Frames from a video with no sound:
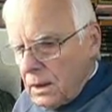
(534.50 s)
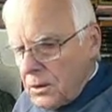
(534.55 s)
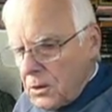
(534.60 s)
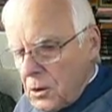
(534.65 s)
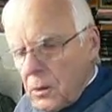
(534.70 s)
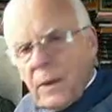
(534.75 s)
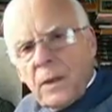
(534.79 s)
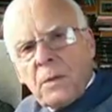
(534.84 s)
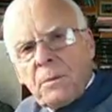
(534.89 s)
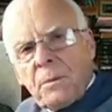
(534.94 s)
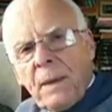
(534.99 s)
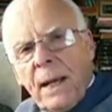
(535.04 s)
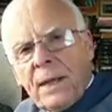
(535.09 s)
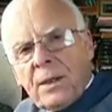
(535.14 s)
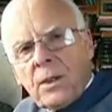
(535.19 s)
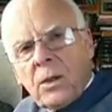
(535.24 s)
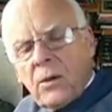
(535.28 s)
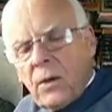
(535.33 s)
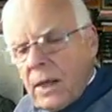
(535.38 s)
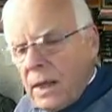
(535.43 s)
Jewish
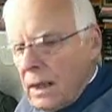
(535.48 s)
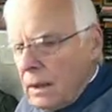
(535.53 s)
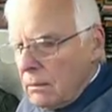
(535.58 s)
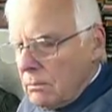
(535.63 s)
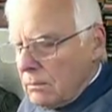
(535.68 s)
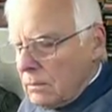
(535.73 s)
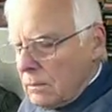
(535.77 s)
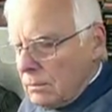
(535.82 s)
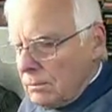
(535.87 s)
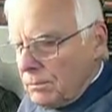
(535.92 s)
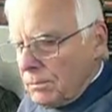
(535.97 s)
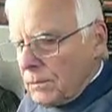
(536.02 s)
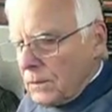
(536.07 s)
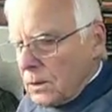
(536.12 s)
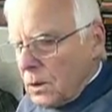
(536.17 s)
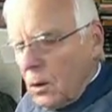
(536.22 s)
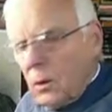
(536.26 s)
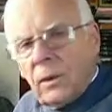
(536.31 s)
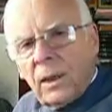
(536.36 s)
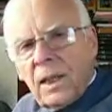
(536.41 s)
pedigree,
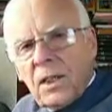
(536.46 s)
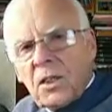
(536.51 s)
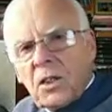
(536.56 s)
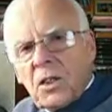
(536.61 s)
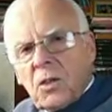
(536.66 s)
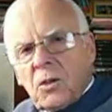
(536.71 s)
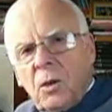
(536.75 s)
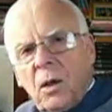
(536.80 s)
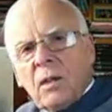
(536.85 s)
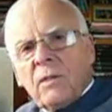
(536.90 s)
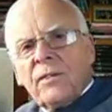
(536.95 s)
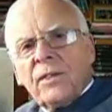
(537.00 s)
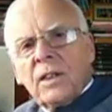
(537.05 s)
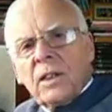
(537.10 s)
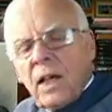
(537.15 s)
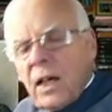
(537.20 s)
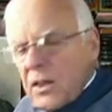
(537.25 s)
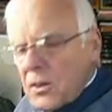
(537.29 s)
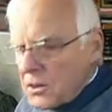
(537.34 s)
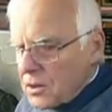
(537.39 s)
all his
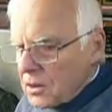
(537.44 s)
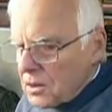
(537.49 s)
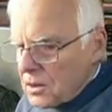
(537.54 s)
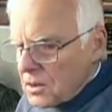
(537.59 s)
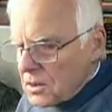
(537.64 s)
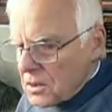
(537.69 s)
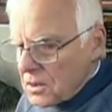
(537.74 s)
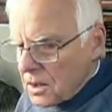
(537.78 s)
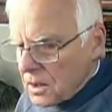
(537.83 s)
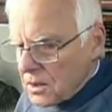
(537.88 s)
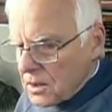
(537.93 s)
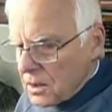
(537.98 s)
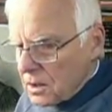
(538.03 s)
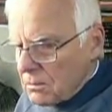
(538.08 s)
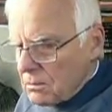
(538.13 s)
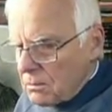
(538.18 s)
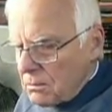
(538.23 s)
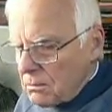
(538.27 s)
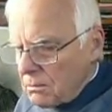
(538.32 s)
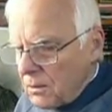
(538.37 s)
qualifications as
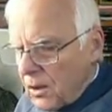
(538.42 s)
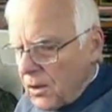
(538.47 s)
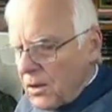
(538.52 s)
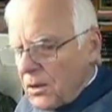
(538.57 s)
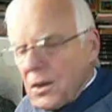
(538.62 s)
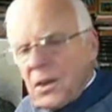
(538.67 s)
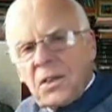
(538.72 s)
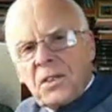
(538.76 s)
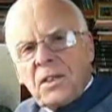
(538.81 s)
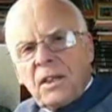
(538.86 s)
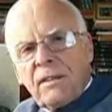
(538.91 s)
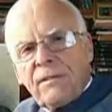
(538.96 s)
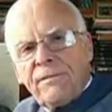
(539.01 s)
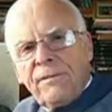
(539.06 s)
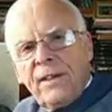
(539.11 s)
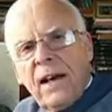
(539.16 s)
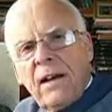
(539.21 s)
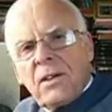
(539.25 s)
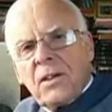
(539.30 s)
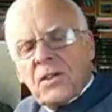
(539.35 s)
a moralistic
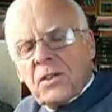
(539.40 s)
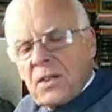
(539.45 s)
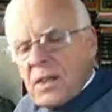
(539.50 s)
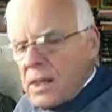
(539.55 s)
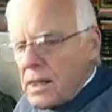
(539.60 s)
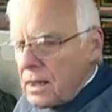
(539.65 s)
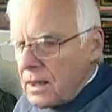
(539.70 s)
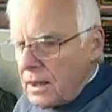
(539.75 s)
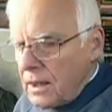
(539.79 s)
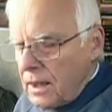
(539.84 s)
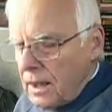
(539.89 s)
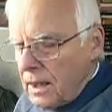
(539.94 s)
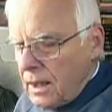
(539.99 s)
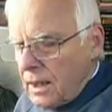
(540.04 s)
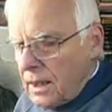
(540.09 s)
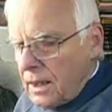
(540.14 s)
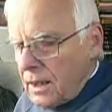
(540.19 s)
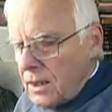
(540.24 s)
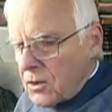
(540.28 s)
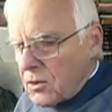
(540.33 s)
Pharisee,
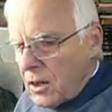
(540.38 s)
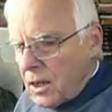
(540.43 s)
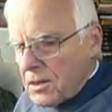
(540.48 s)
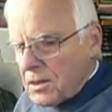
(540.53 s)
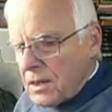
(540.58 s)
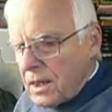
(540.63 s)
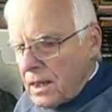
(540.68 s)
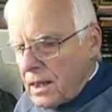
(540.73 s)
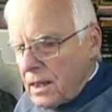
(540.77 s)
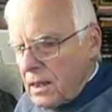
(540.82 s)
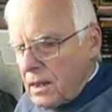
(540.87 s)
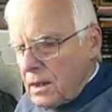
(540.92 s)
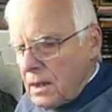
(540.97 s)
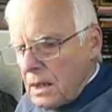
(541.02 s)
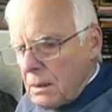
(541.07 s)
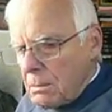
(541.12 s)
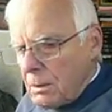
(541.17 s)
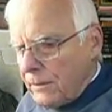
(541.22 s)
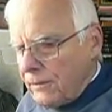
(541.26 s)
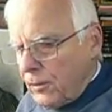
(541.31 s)
trusting in
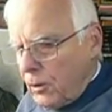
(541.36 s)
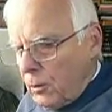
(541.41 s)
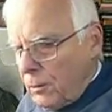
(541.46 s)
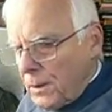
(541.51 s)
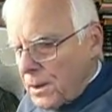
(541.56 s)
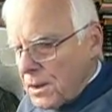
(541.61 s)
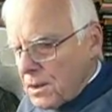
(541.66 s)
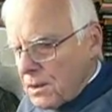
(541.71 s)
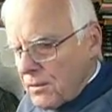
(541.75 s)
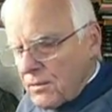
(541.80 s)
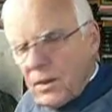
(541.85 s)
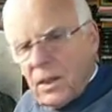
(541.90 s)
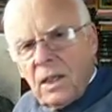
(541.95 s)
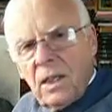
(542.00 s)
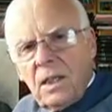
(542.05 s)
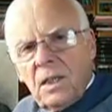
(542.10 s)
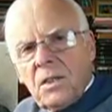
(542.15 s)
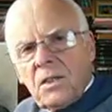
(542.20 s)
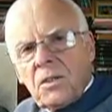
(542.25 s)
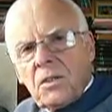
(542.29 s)
the performance of
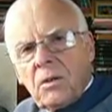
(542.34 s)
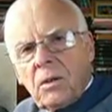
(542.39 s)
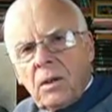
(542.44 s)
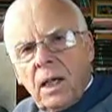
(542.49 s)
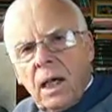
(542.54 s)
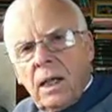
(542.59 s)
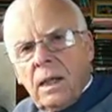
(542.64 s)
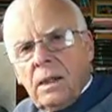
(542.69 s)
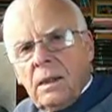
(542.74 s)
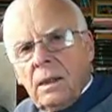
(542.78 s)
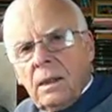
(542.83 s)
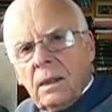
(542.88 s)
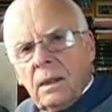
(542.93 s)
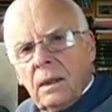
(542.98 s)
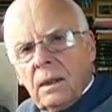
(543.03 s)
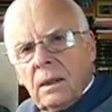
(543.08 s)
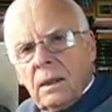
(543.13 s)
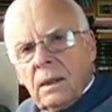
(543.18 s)
these to gain